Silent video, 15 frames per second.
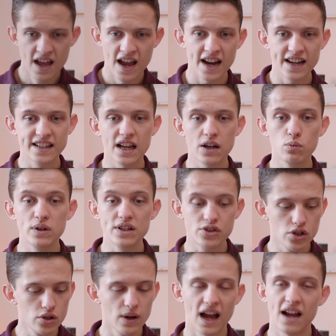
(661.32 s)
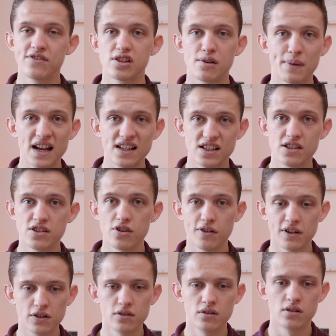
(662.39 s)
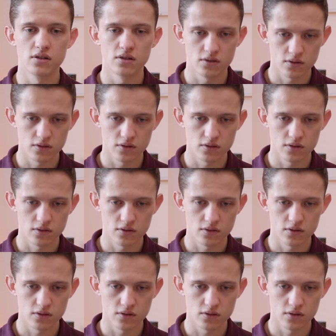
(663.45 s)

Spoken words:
And again, we do have some accents going on,